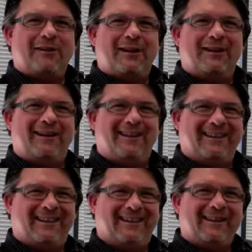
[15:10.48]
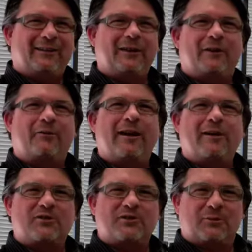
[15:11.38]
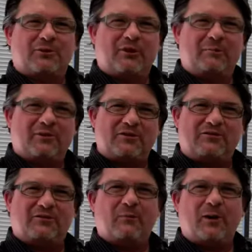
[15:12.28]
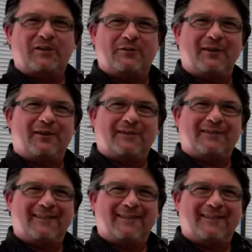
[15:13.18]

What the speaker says: Yeah, like crowdsourcing, but just from one crowd.